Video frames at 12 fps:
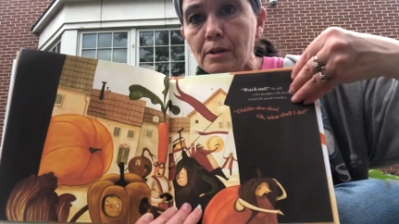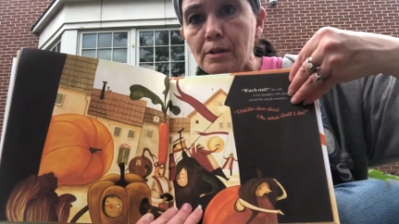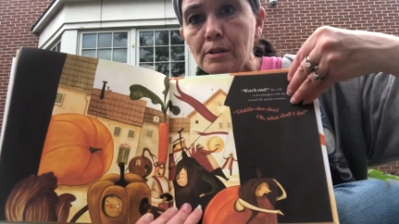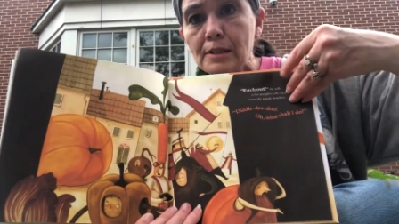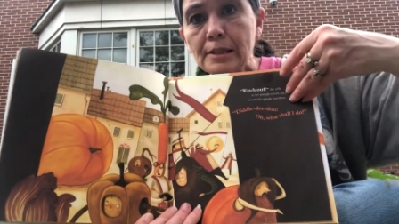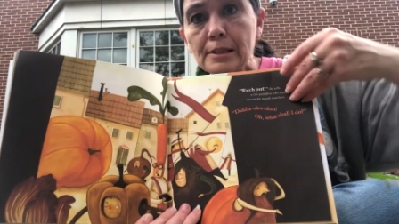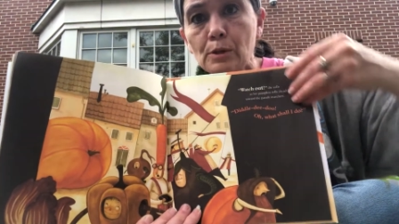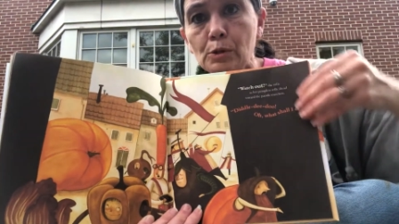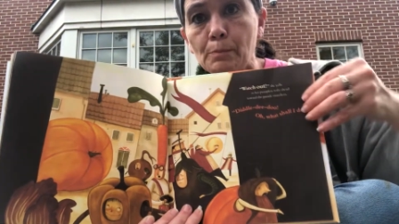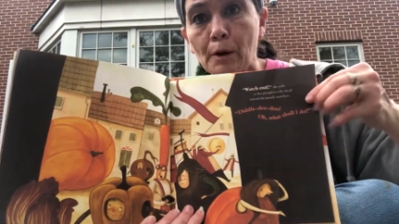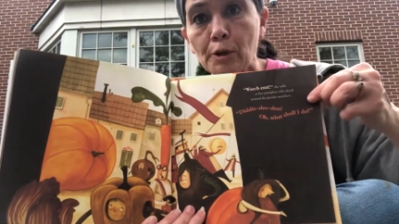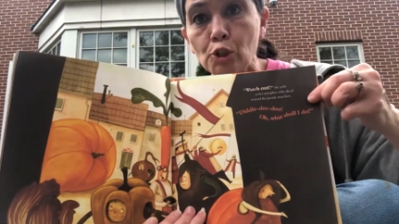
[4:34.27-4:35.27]
Says those
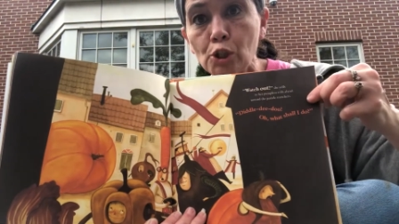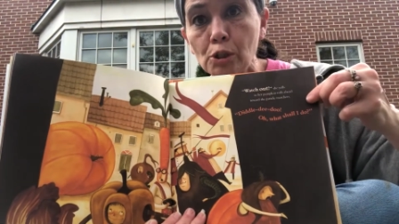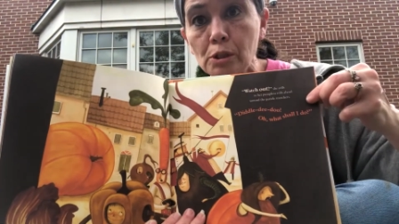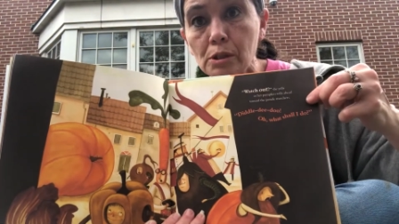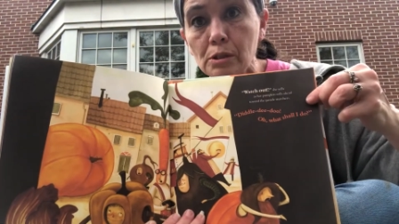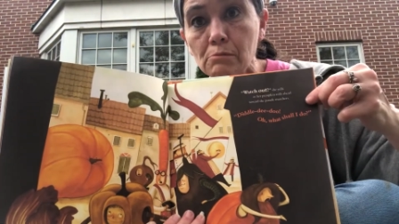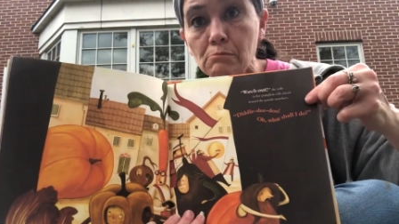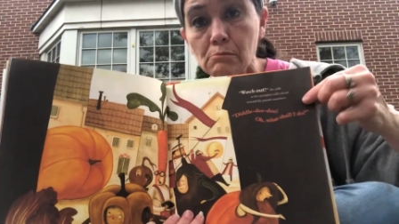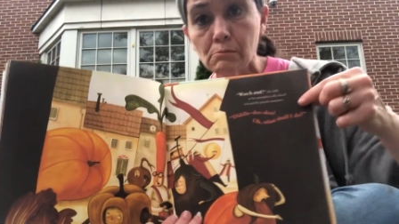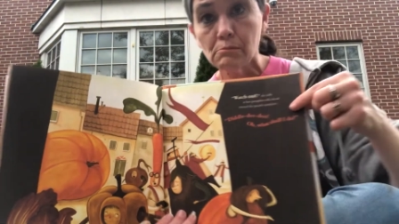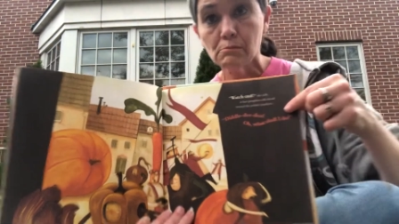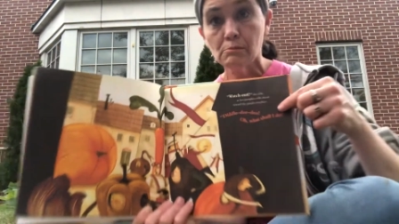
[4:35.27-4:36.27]
marchers.
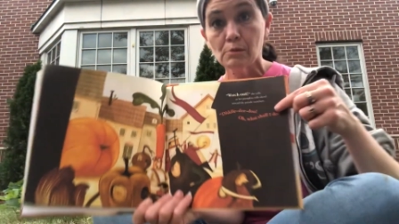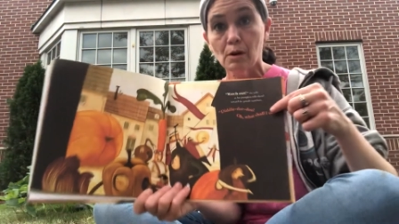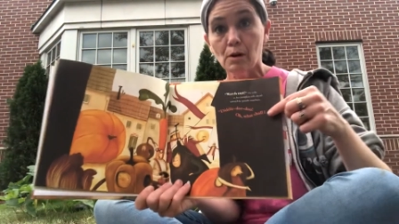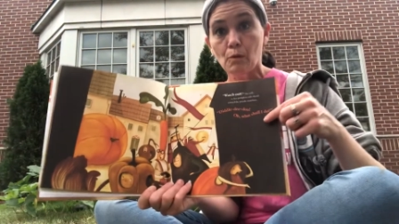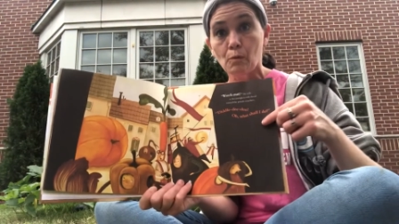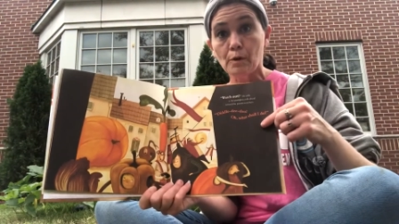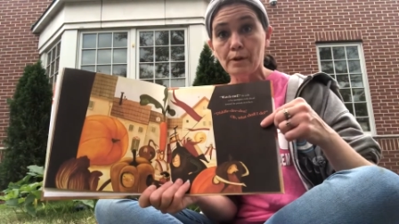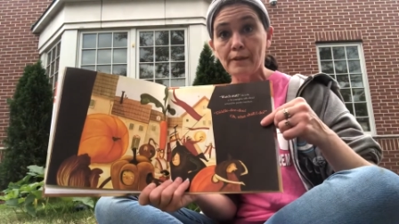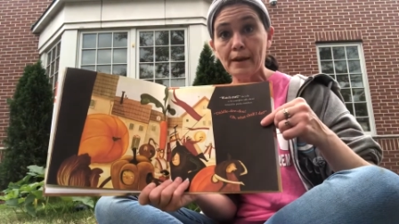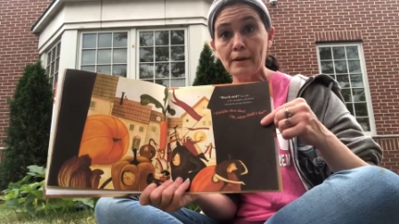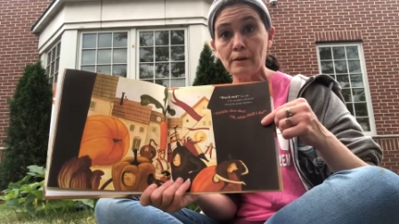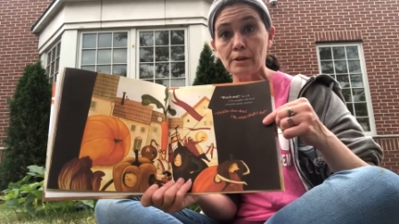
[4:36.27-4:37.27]
What are they
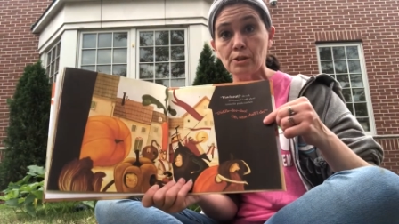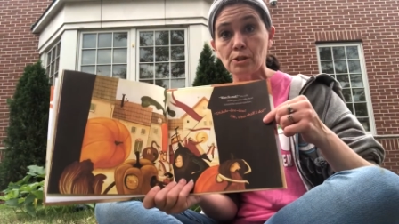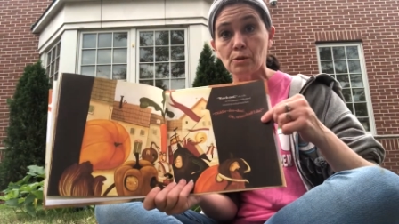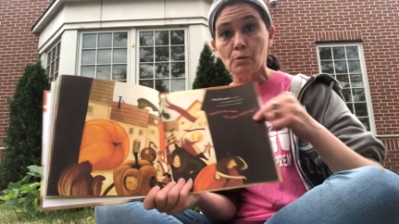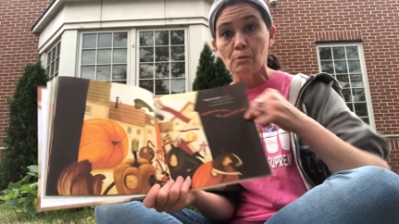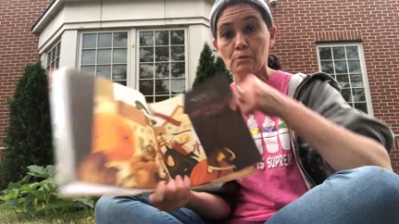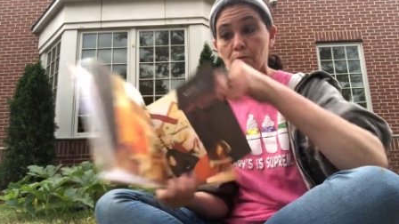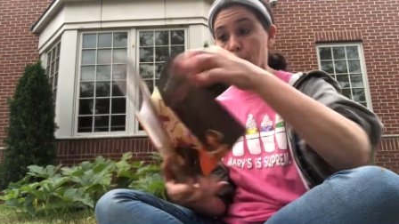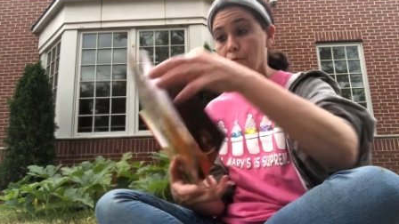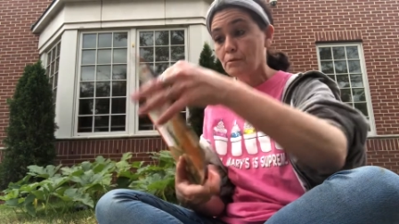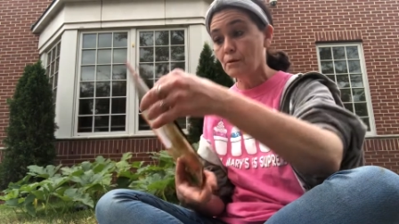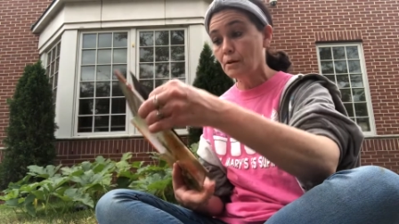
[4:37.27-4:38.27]
gonna do?
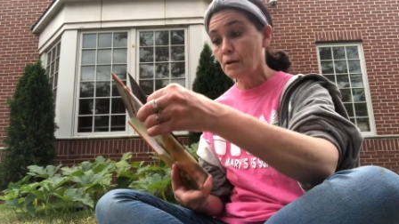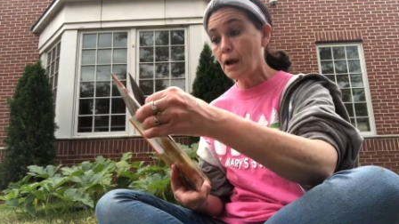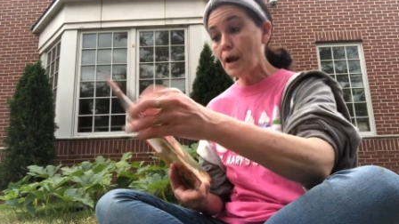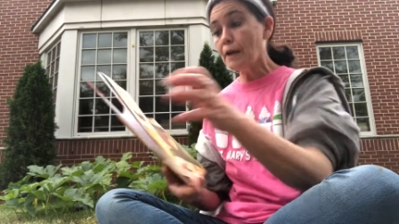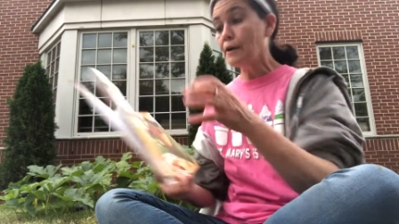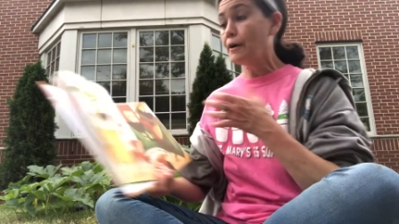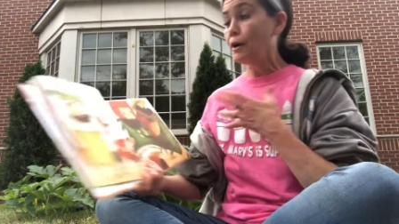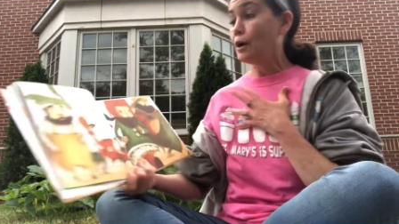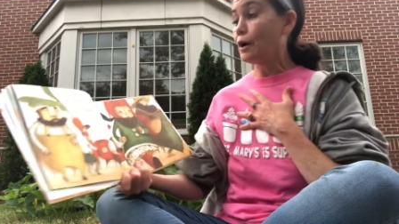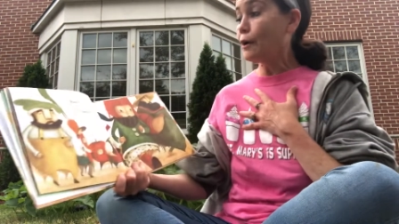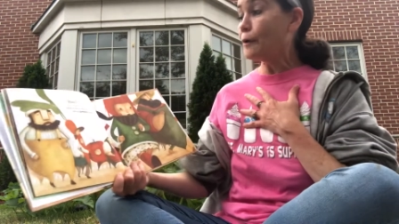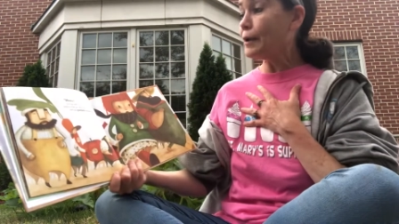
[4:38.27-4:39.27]
Ah,
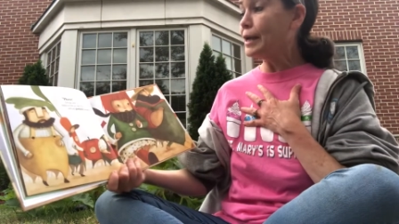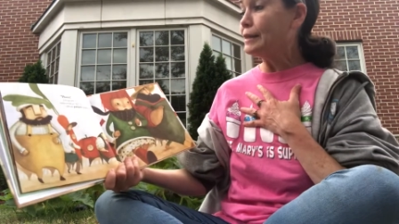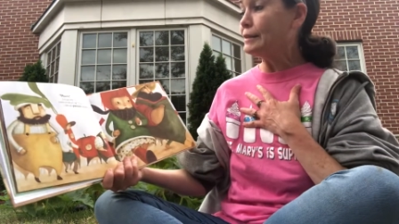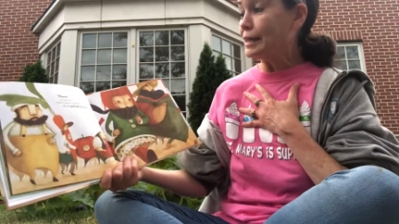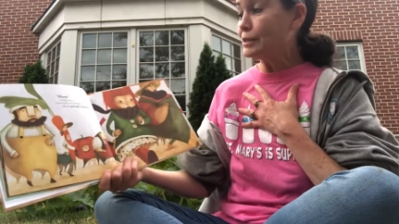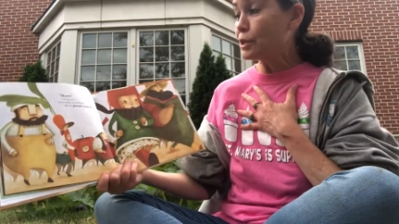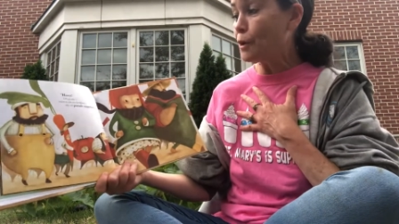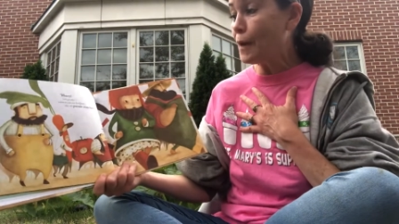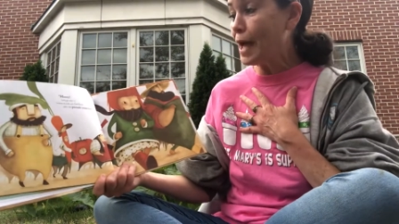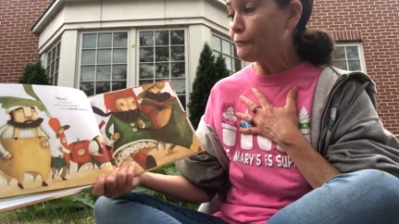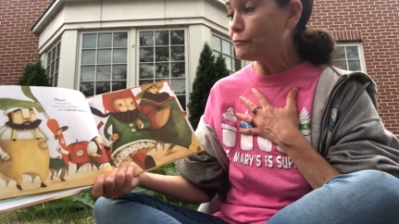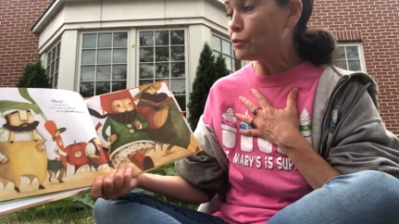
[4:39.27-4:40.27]
hurry, let's go
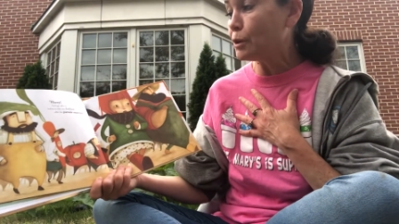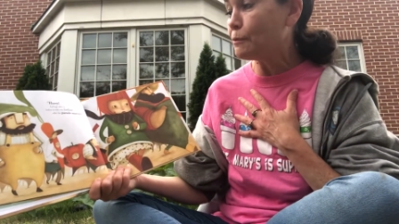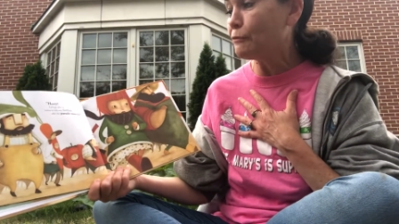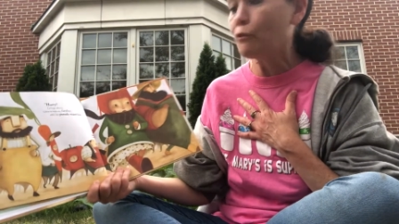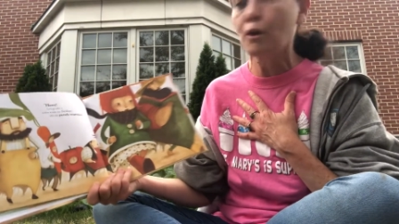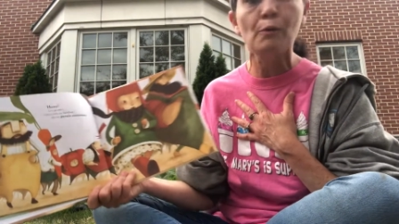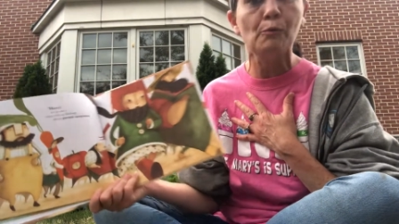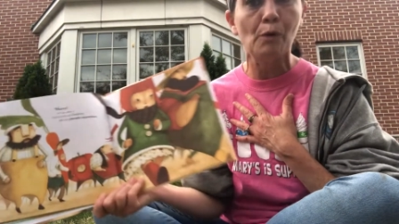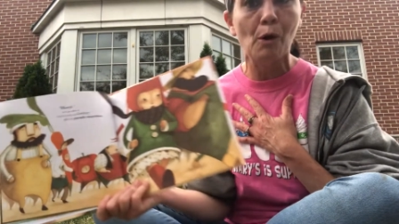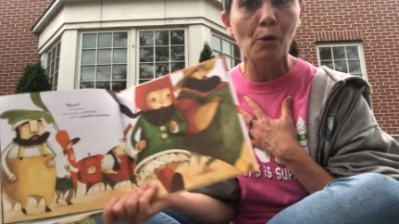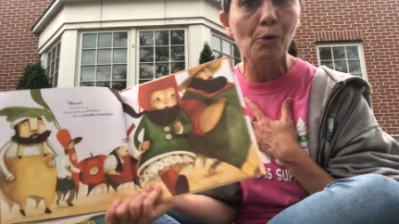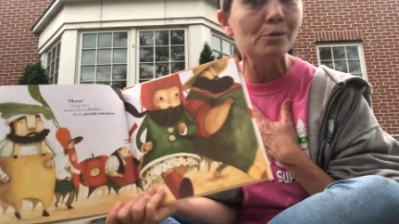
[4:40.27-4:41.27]
after it before it
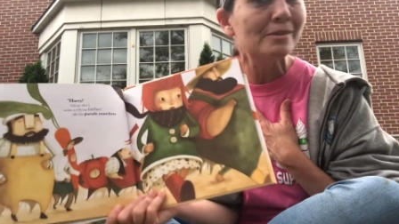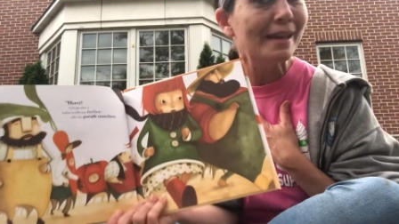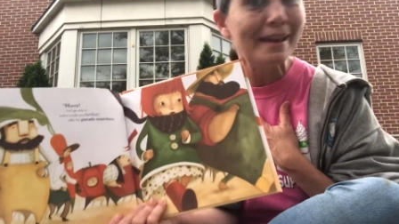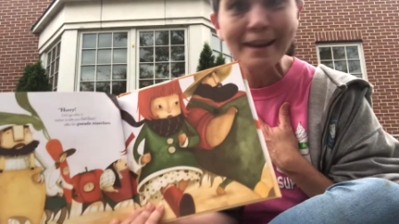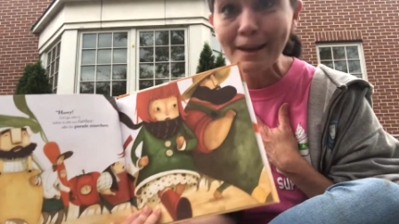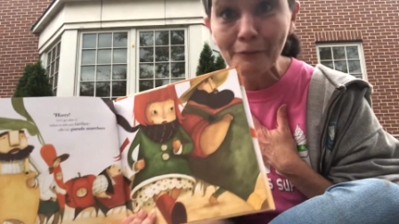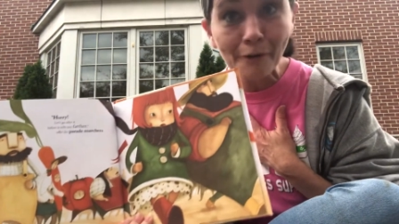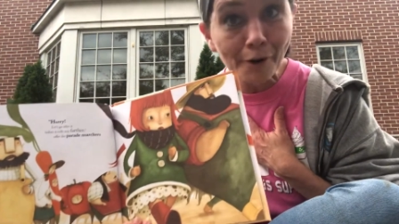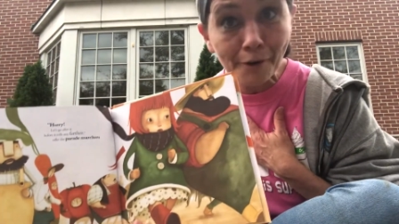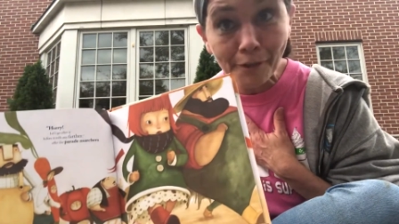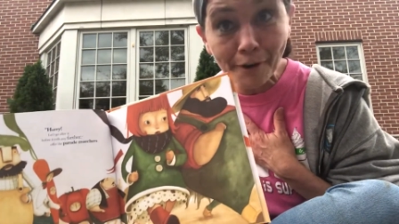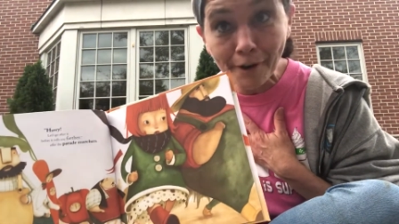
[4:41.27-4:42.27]
rolls any
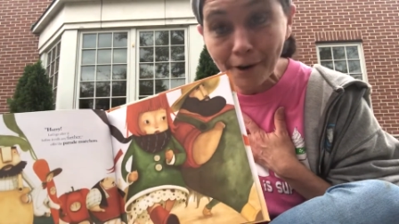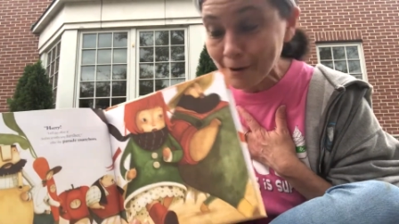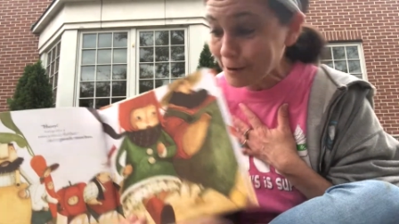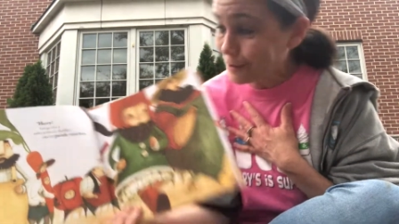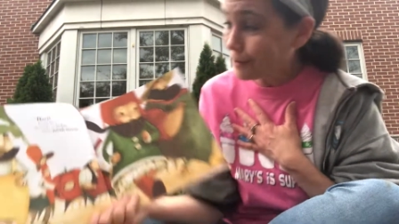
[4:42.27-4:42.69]
further.